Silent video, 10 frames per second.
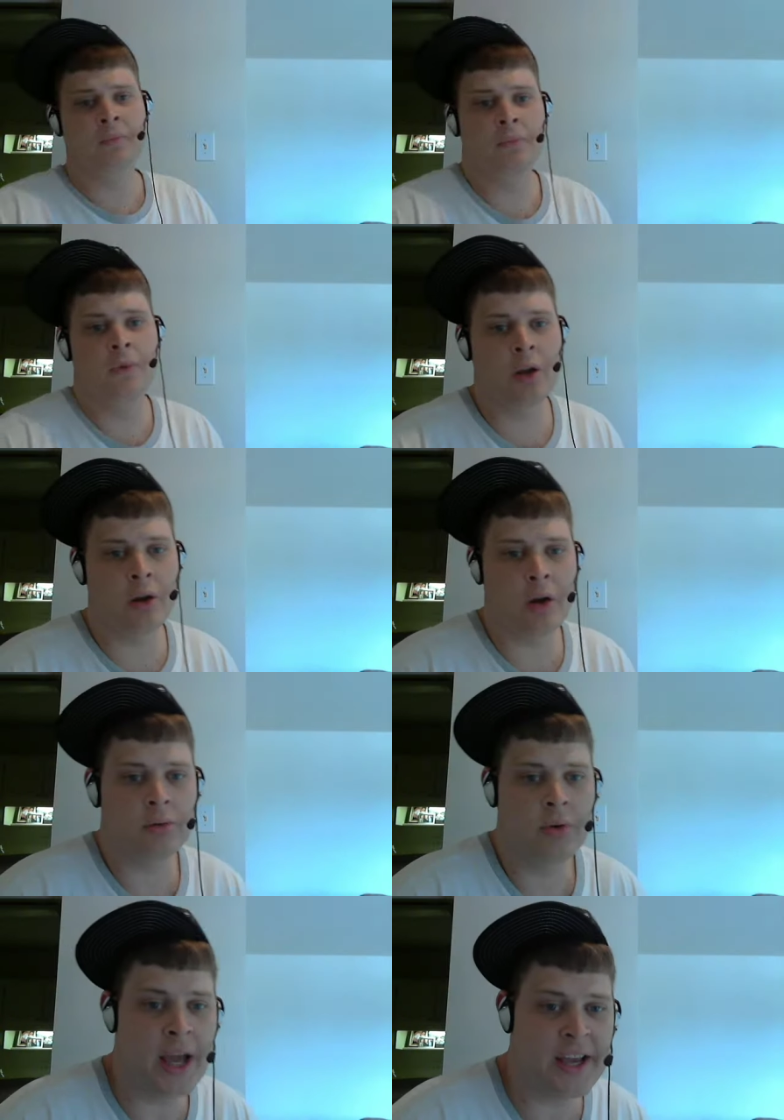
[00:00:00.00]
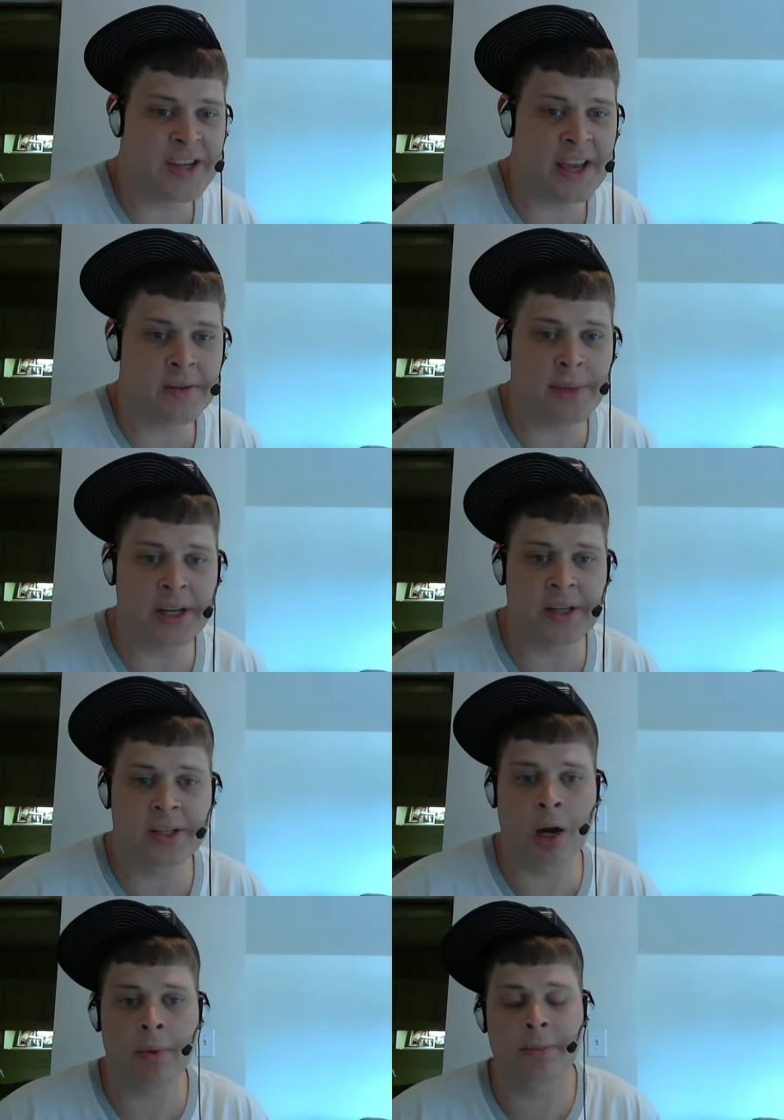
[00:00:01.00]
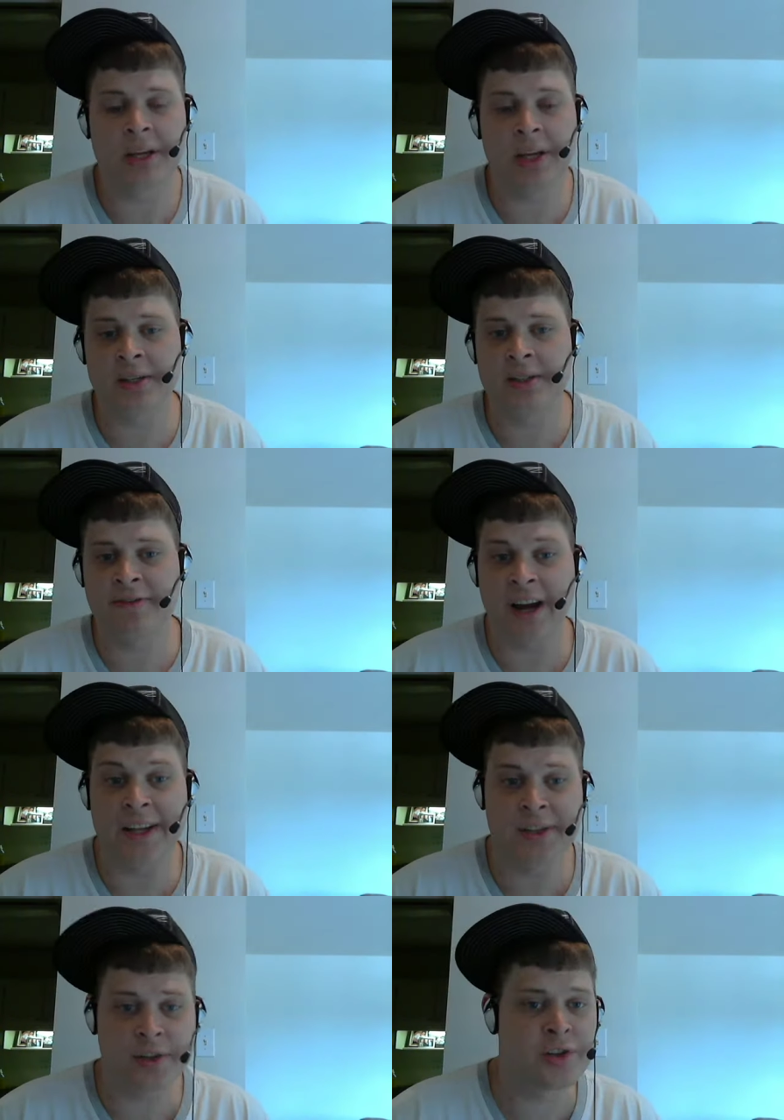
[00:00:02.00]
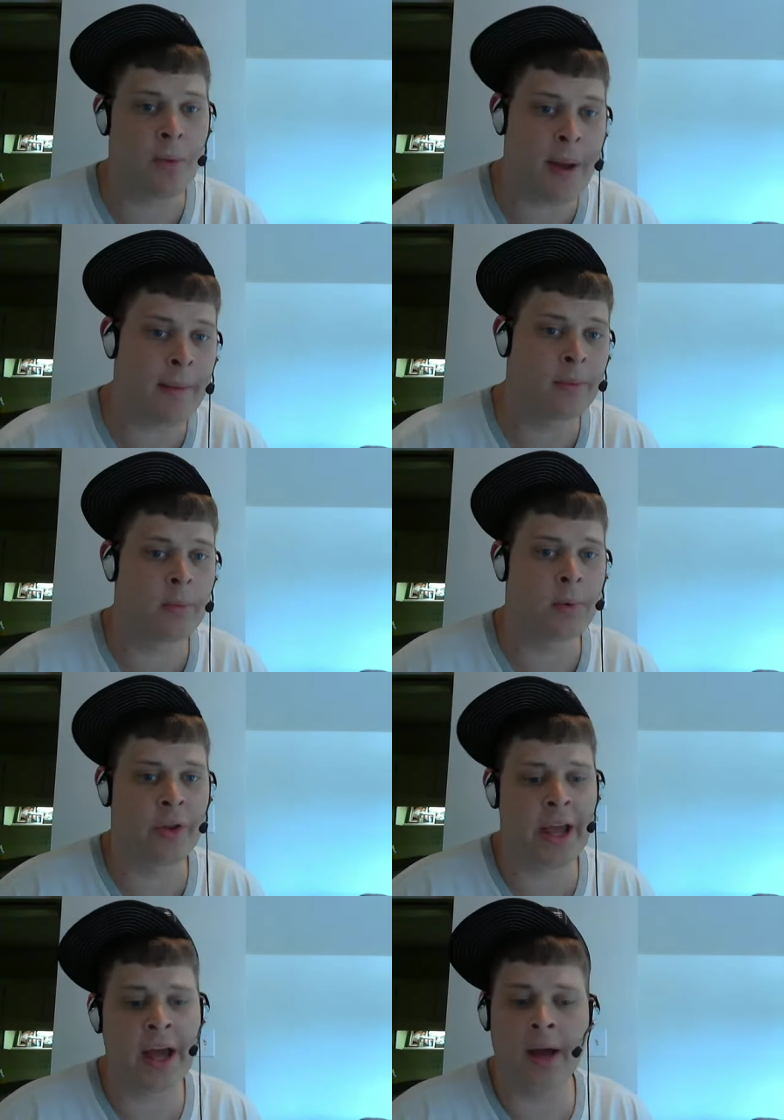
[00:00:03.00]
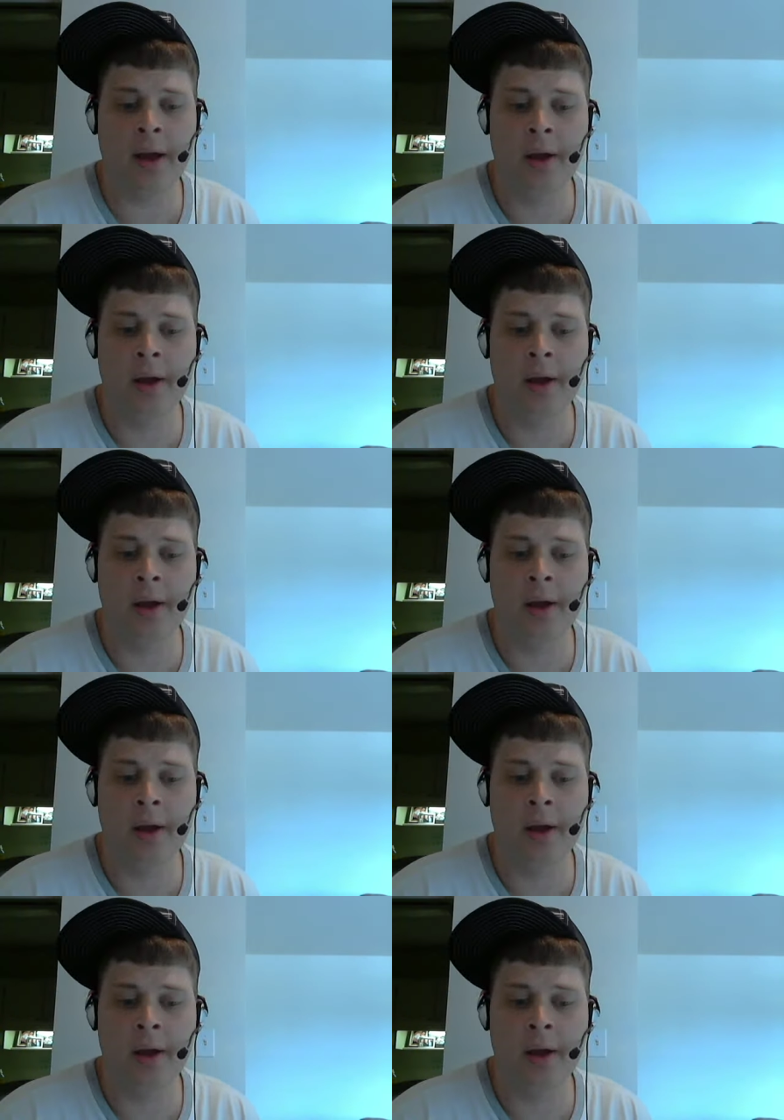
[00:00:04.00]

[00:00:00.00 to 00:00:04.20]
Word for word: you know, has yet to be determined because the fights are so memorable that